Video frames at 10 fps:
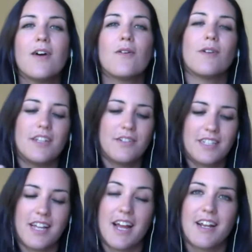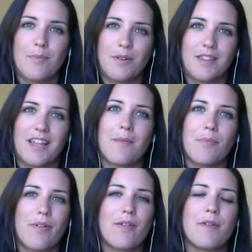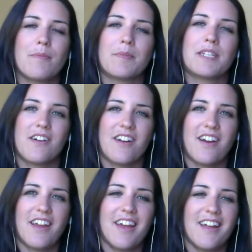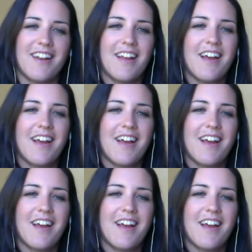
when you sign up with that premium starter kit.